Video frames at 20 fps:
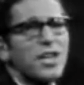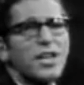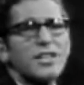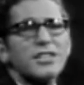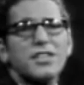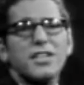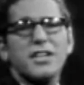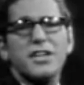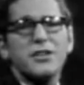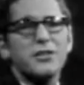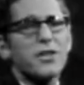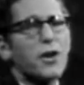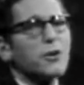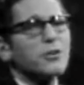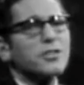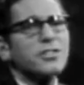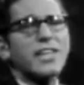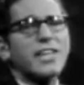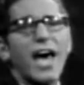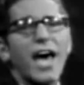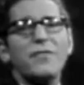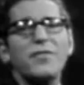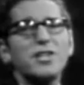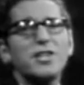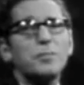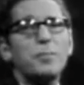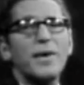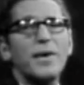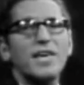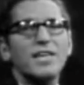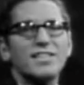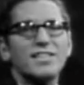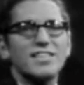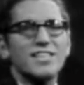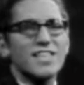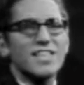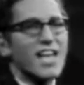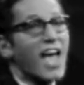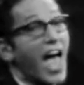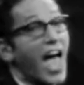Just hear those savage
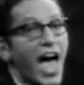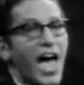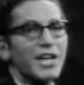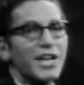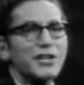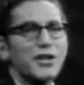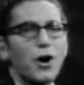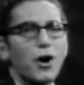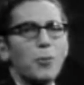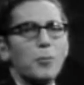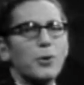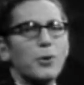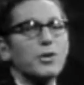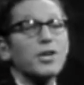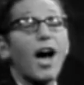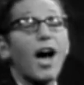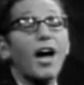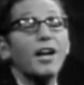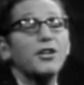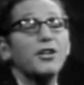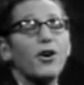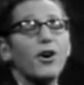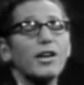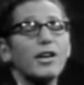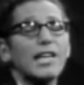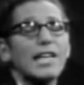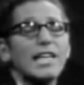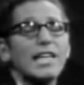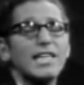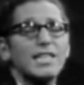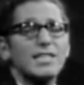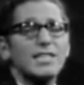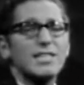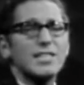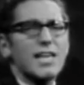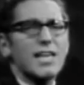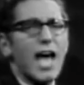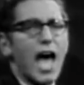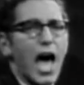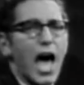beats, and go put on your cleats
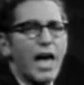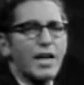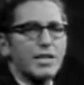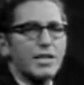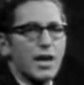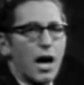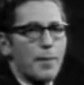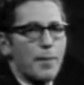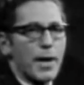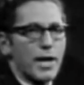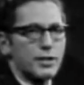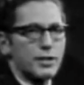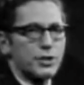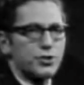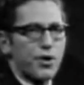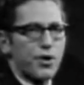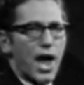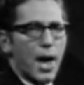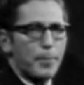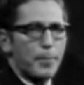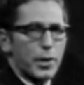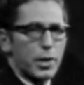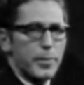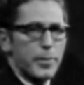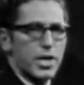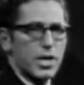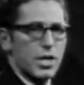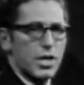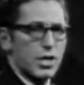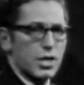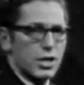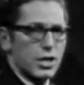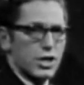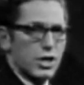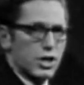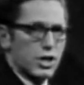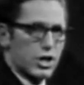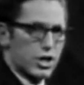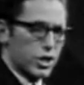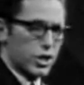and come and trample
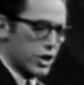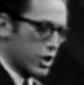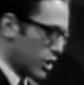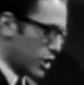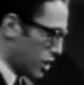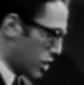me.